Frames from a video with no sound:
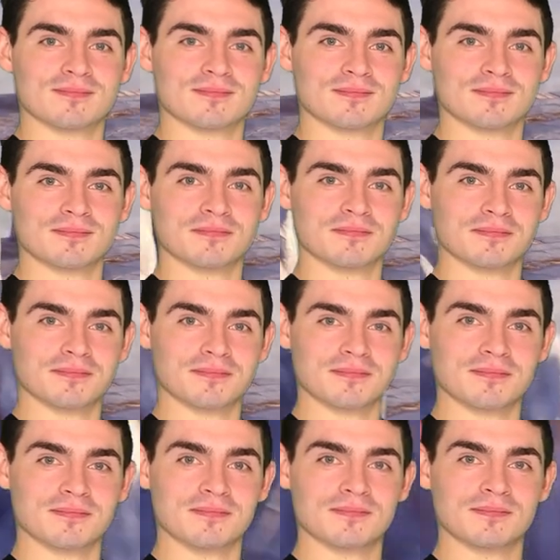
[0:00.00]

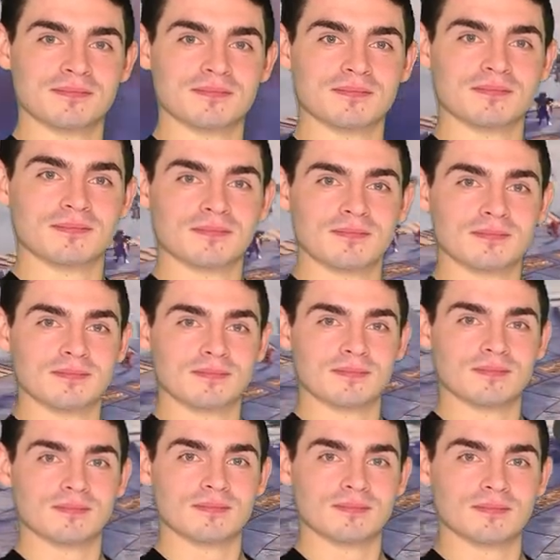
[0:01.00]

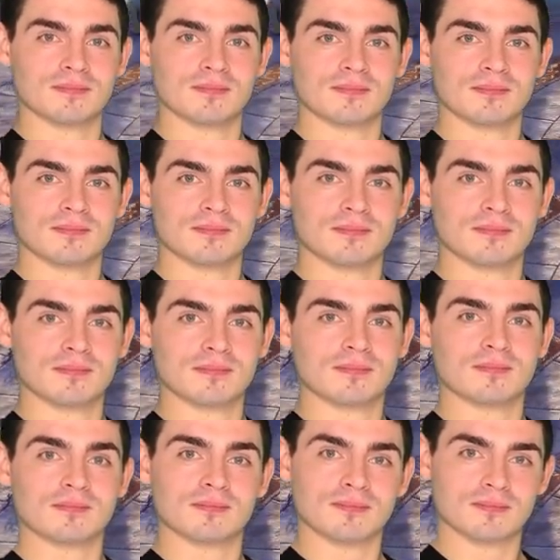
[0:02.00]

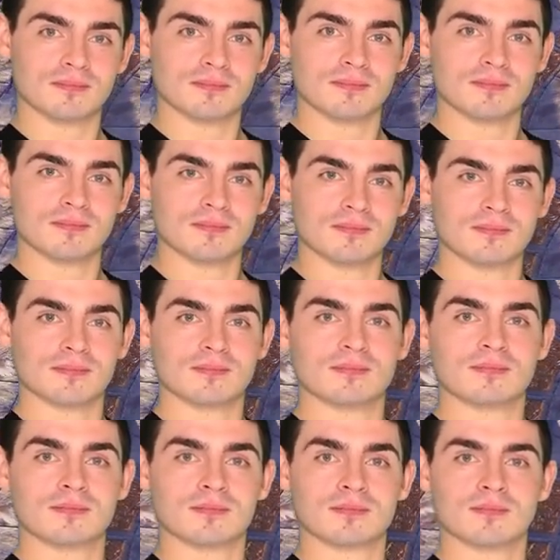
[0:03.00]

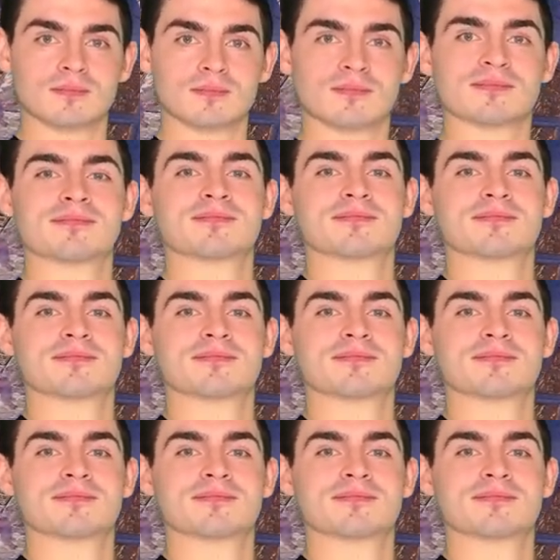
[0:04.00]
No words are spoken by the person on screen.